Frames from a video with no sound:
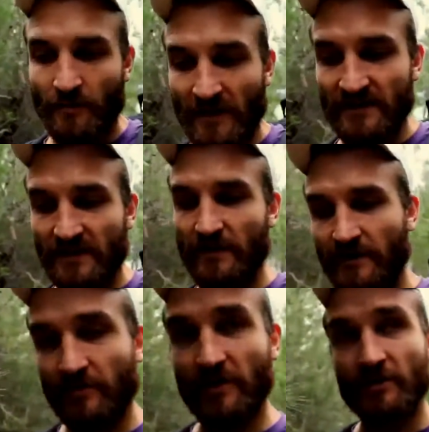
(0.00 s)

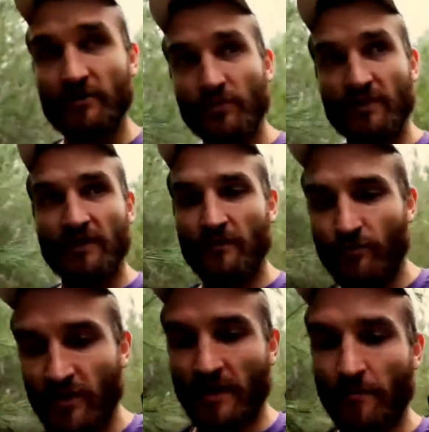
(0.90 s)
Basically because we didn't
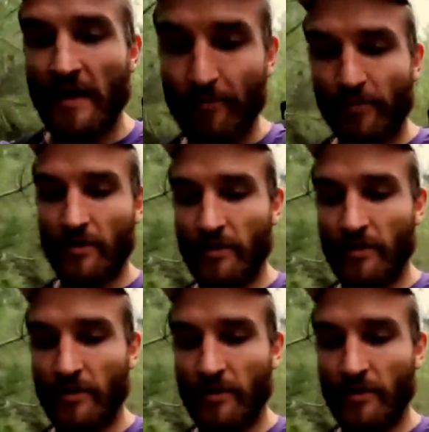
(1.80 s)
bring a map.